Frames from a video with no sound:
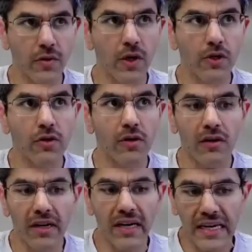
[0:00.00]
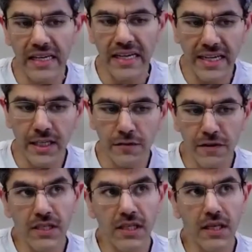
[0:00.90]
get to. So regular right now
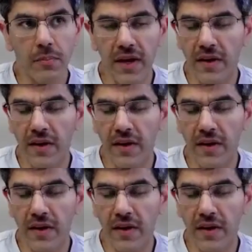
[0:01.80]
for CDeep,